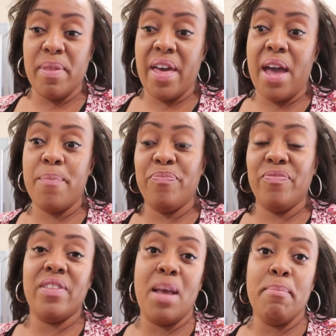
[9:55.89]
me that,
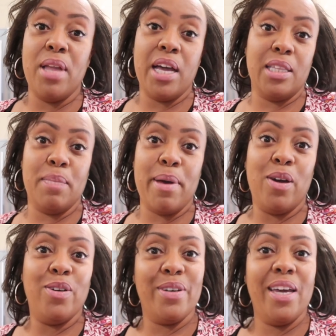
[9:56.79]
I'm blocking them
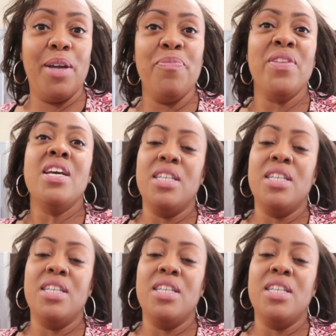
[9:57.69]
out, okay?